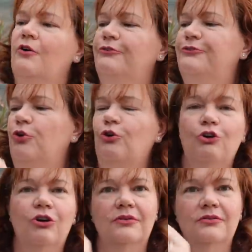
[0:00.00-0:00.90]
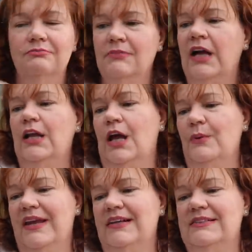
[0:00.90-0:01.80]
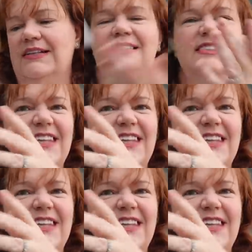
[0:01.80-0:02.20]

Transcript: for Milo in a 6 to